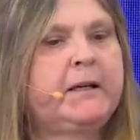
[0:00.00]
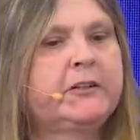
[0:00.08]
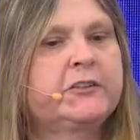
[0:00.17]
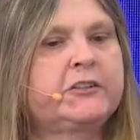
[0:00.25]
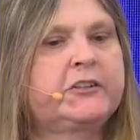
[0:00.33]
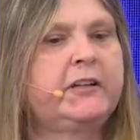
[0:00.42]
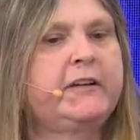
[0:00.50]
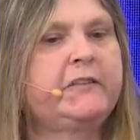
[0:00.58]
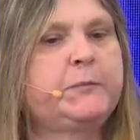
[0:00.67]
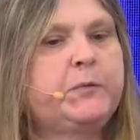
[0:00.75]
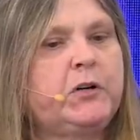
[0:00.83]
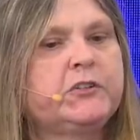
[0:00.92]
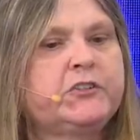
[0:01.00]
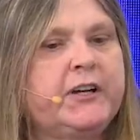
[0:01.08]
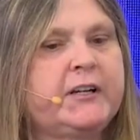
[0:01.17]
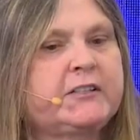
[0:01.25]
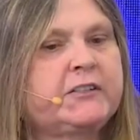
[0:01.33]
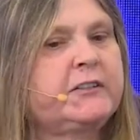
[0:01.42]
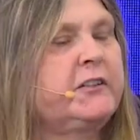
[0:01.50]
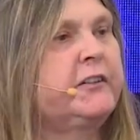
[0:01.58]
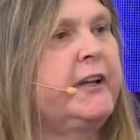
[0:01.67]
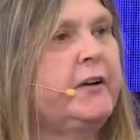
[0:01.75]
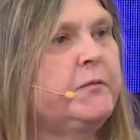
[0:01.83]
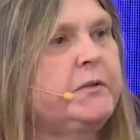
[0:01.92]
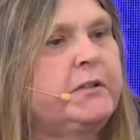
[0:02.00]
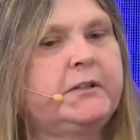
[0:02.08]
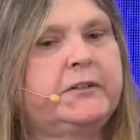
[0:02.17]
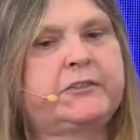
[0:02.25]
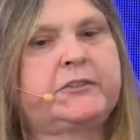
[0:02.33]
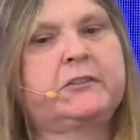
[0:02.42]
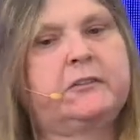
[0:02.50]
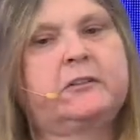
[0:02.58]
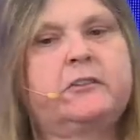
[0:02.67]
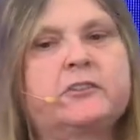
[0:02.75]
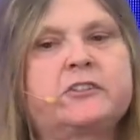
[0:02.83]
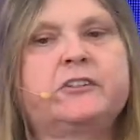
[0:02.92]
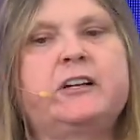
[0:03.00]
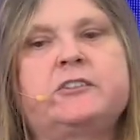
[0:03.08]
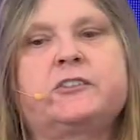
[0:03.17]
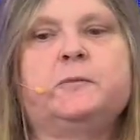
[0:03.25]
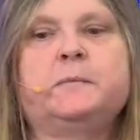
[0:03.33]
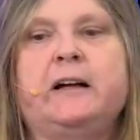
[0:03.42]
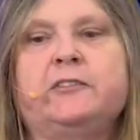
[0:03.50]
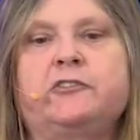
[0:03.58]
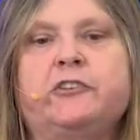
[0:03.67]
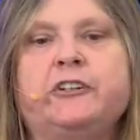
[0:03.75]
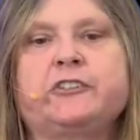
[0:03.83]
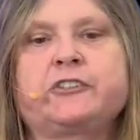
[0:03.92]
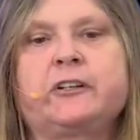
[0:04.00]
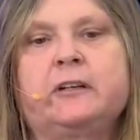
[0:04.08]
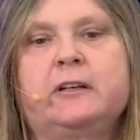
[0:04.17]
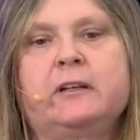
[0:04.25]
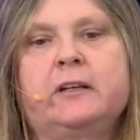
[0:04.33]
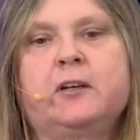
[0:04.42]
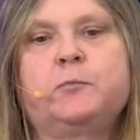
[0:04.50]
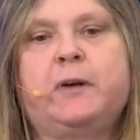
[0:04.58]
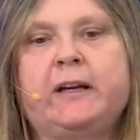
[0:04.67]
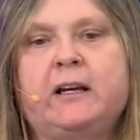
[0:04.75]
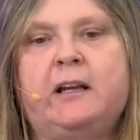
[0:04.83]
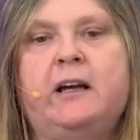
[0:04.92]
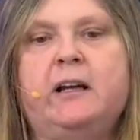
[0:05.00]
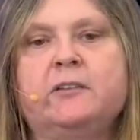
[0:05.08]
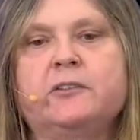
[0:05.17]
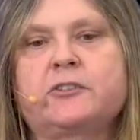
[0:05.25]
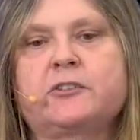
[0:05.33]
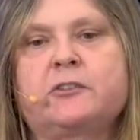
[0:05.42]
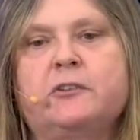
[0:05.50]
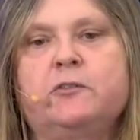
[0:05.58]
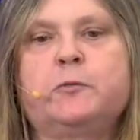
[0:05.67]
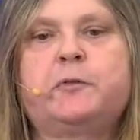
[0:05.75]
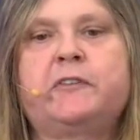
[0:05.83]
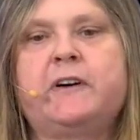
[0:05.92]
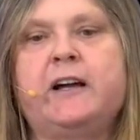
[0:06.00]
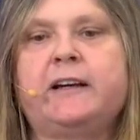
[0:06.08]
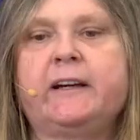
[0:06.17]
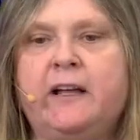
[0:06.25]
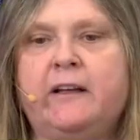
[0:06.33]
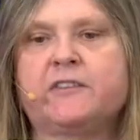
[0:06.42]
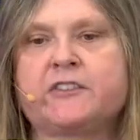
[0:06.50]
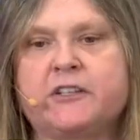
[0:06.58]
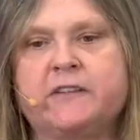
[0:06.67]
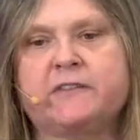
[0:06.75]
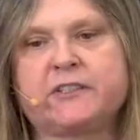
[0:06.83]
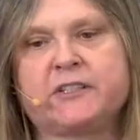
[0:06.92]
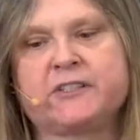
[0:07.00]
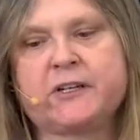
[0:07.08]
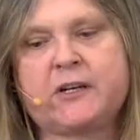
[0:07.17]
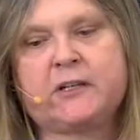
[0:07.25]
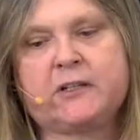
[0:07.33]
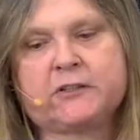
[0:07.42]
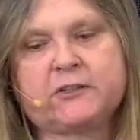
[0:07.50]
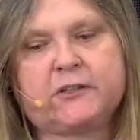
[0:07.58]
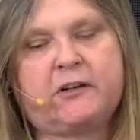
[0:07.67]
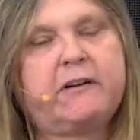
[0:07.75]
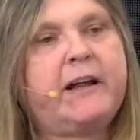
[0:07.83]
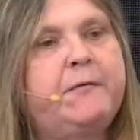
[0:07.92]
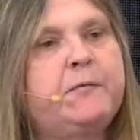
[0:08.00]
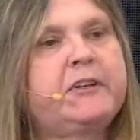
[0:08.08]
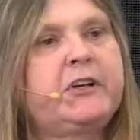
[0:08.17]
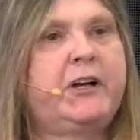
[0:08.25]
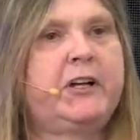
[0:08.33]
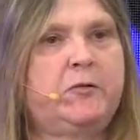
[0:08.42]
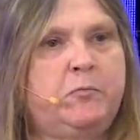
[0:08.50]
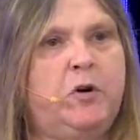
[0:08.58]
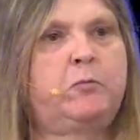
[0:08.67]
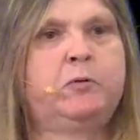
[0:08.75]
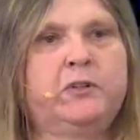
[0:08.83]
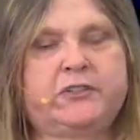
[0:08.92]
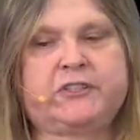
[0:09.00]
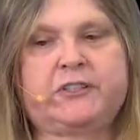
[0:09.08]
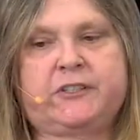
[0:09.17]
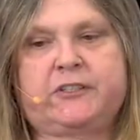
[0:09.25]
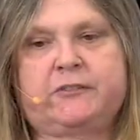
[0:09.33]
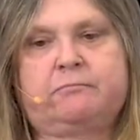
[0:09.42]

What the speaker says: to deliver projects that are networked across national boundaries by clients who are providing health services to their entire populaces.